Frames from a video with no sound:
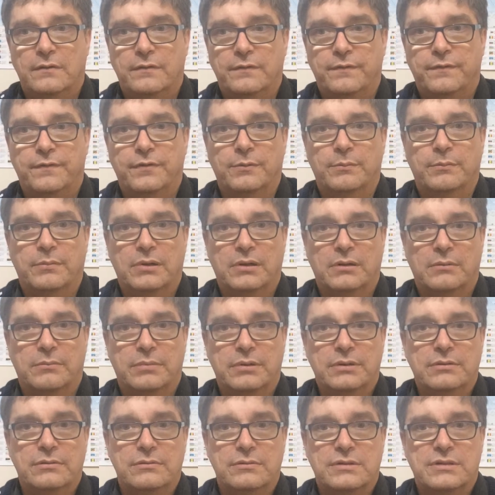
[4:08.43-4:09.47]
football
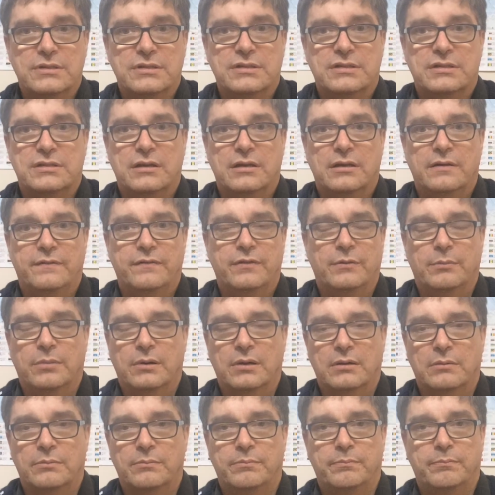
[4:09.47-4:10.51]
boots,
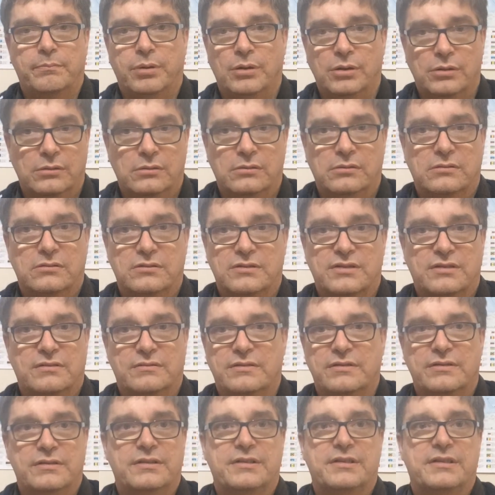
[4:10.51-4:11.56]
football balls
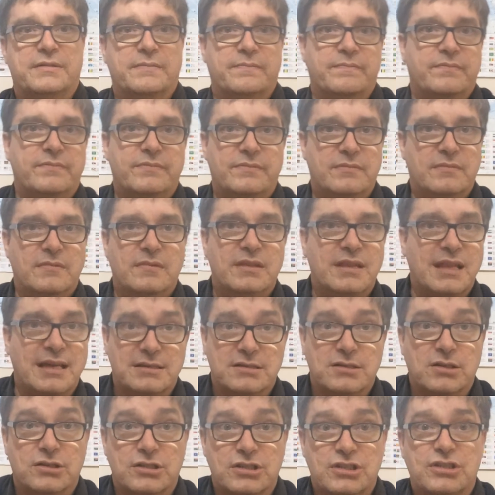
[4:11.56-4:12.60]
and
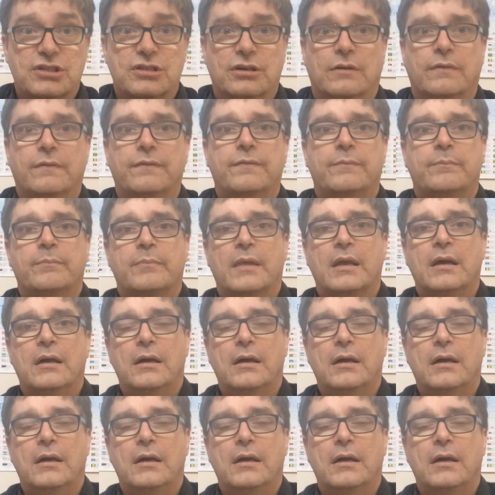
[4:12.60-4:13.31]
that sort of stuff.